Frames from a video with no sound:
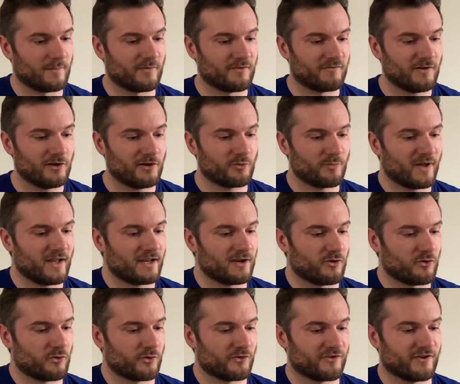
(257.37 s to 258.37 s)
Followed by a
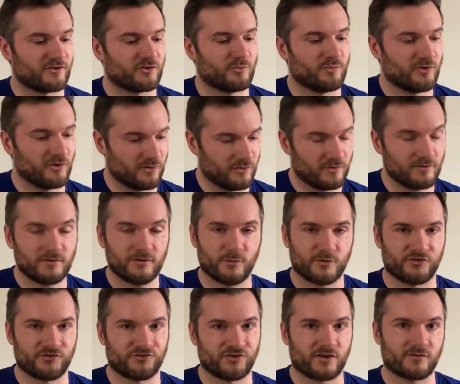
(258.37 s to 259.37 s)
horizontal pull, which
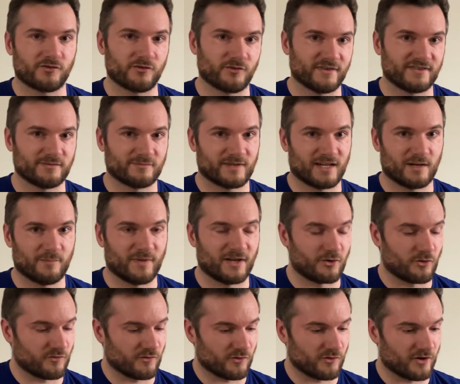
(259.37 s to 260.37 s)
is generally some kind of bent
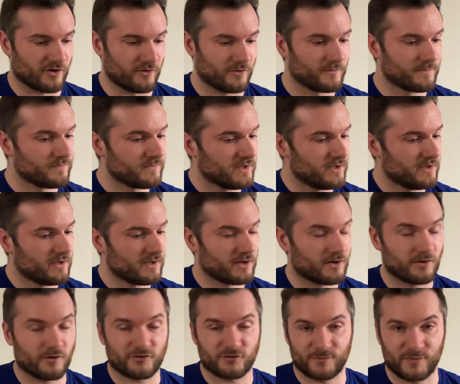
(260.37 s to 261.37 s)
over row. Could
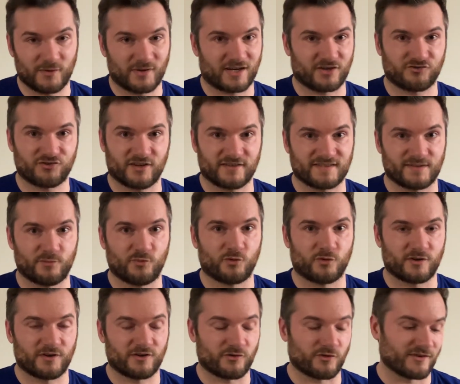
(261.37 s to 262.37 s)
also be like a chest
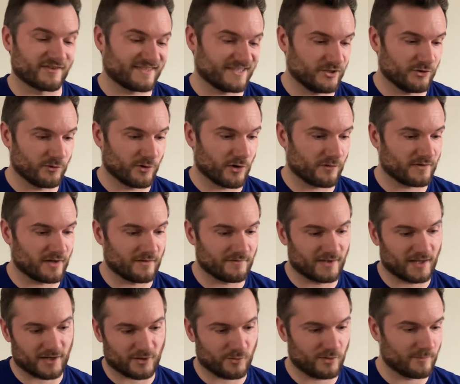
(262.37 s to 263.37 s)
supported or a seal row if you have
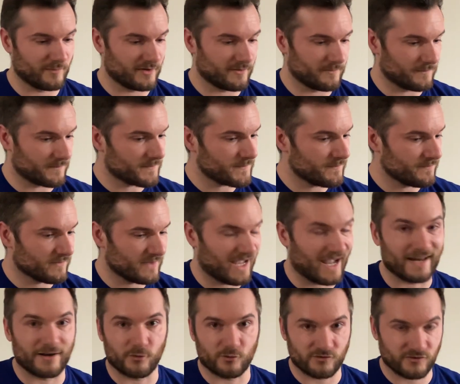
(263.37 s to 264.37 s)
that equipment. I
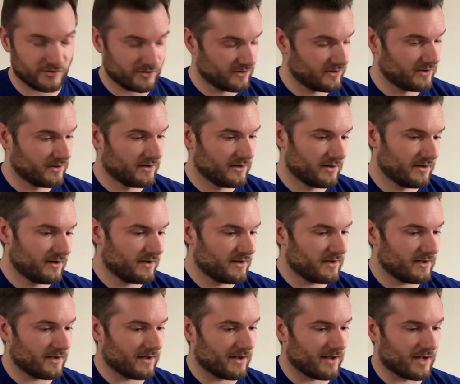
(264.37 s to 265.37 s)
don't.
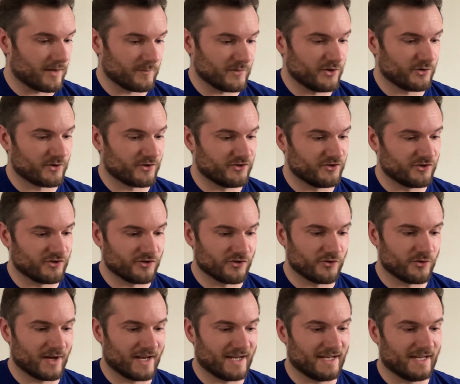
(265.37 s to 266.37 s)
You could
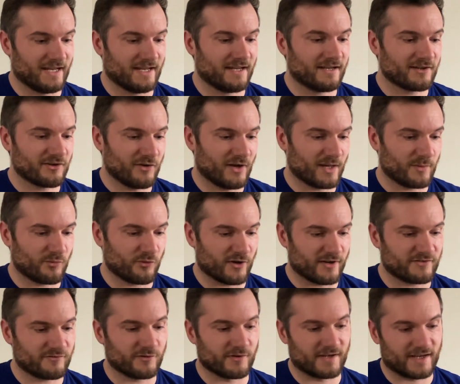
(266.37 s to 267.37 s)
do an incline press
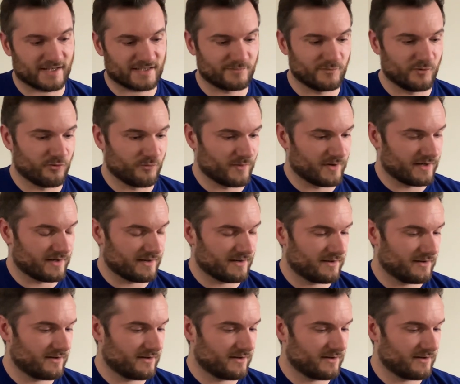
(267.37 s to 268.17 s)
for the next movement,